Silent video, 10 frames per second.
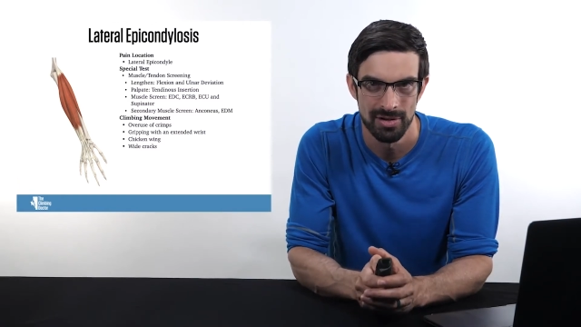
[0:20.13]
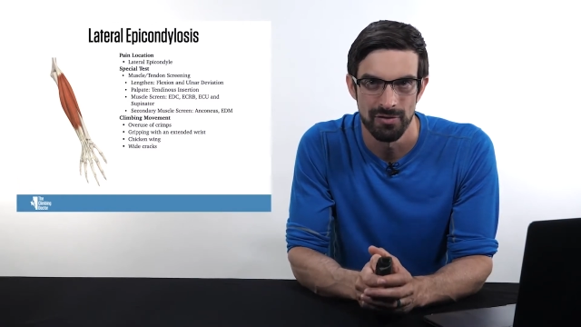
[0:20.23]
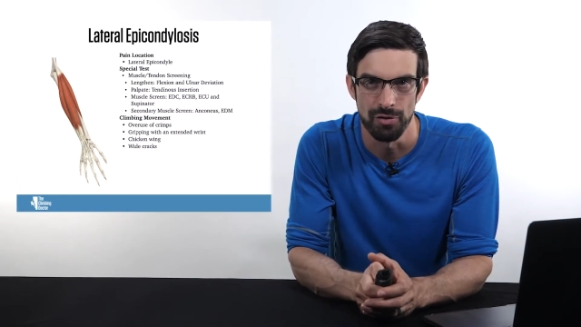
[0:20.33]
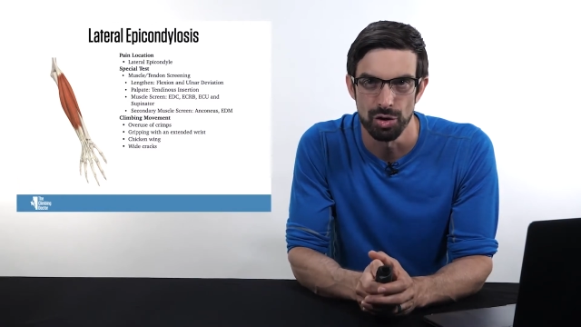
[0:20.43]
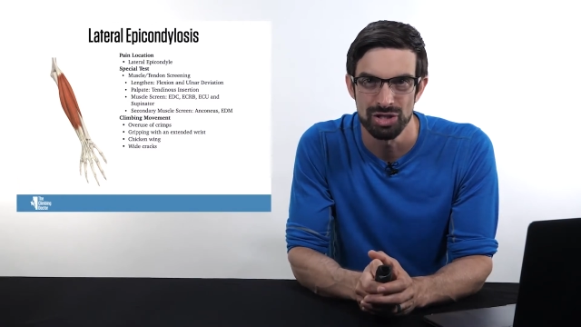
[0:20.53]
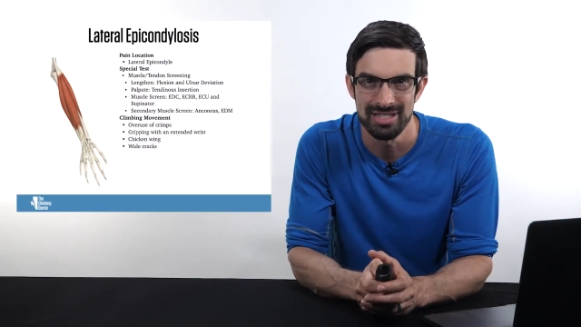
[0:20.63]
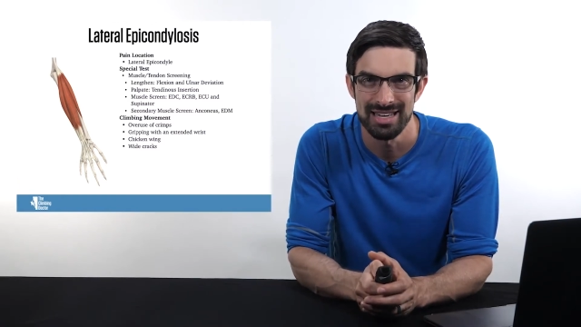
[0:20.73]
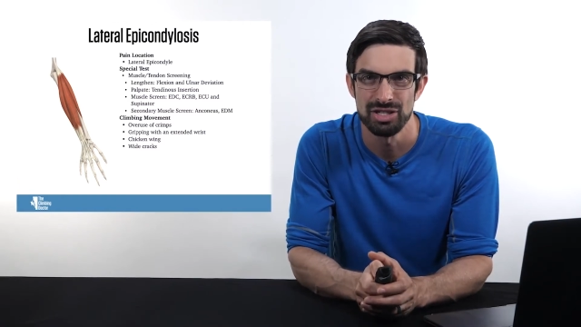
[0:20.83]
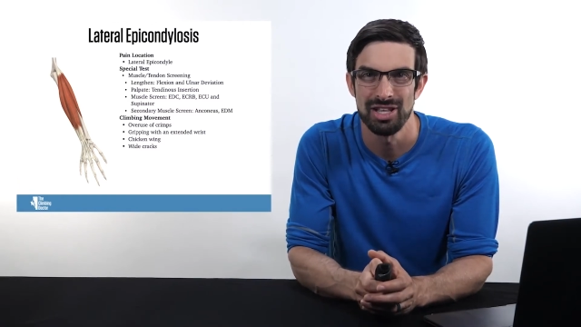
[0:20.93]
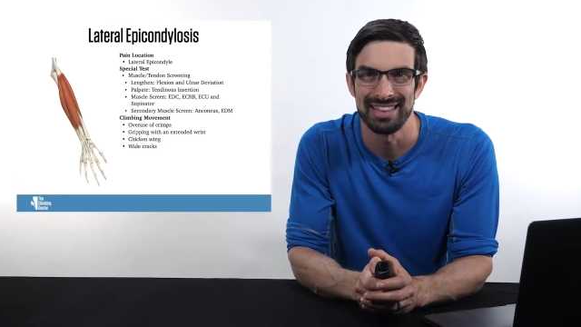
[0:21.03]
First,
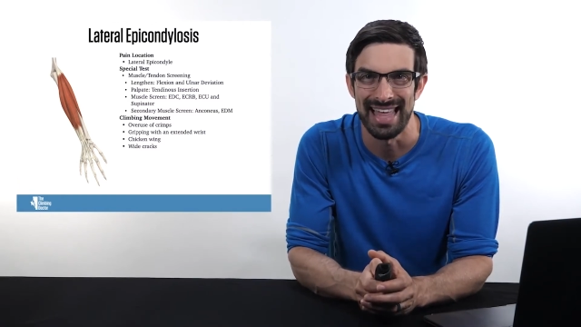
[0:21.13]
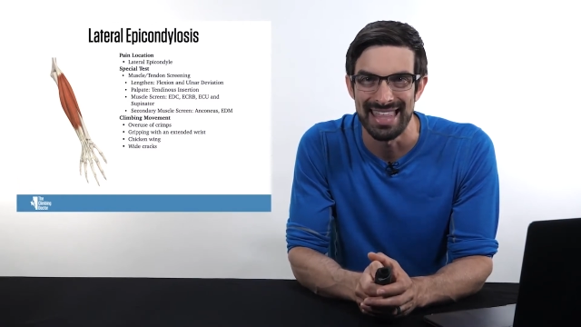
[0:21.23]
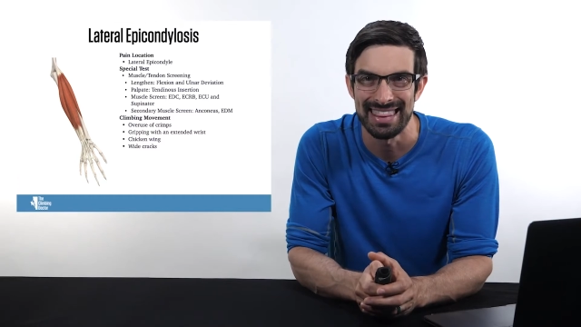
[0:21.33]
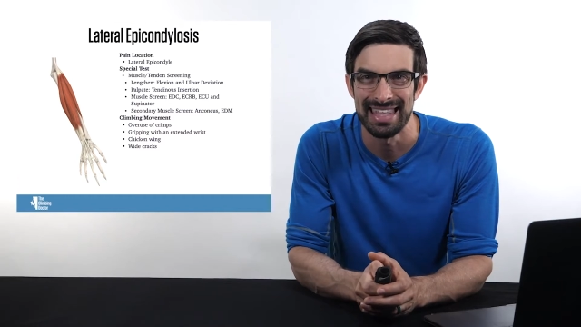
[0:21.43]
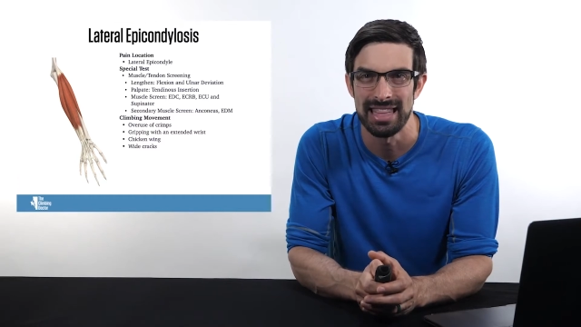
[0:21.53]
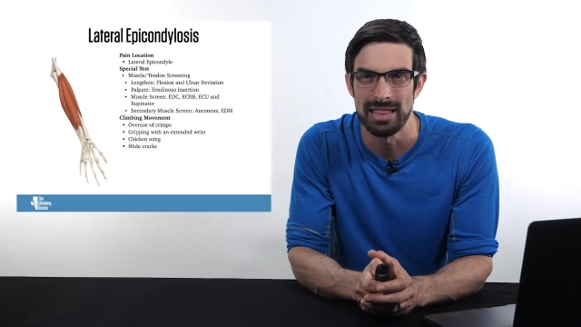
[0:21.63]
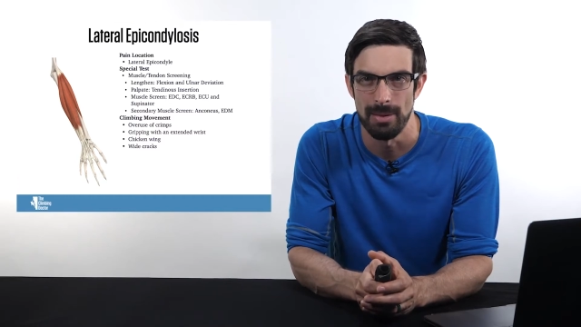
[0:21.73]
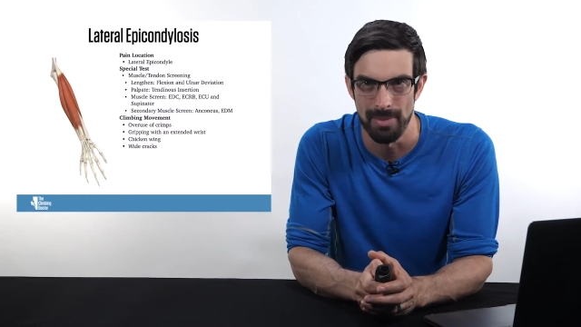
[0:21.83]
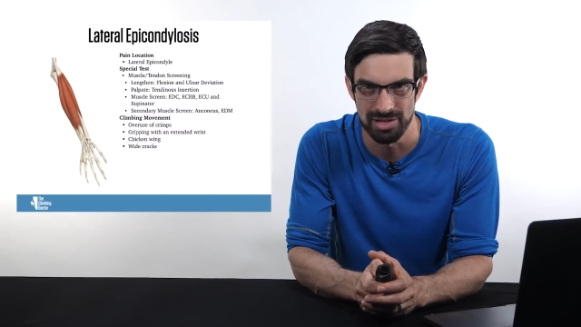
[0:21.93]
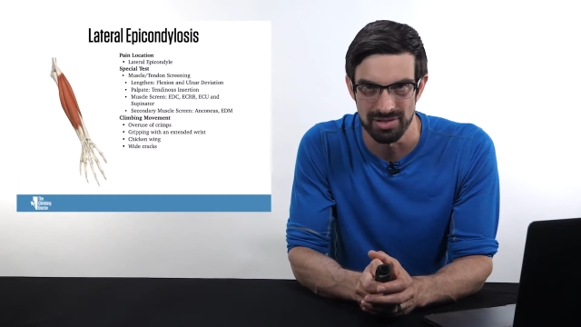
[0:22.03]
to lengthen the
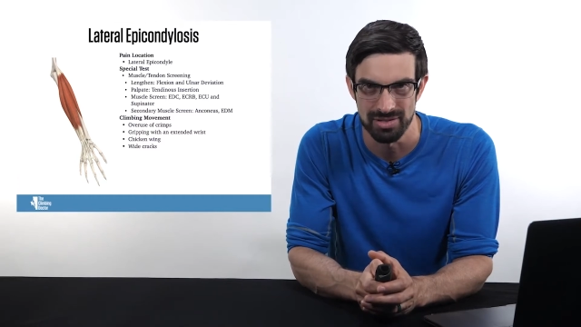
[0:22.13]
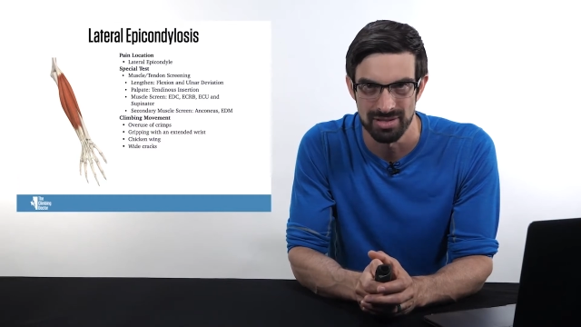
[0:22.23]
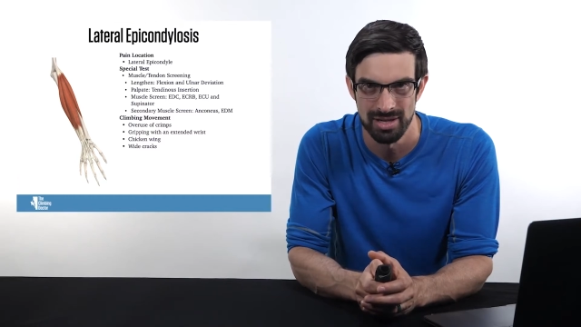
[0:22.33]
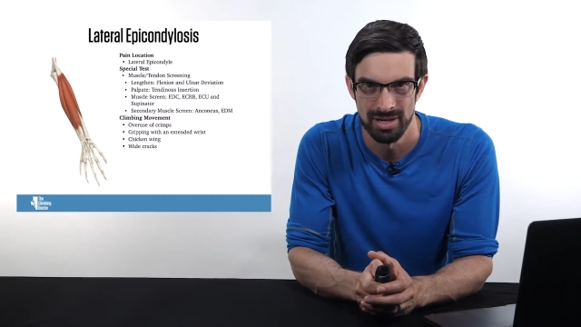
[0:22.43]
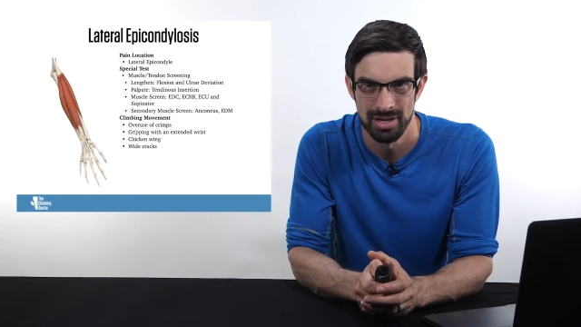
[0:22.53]
muscles,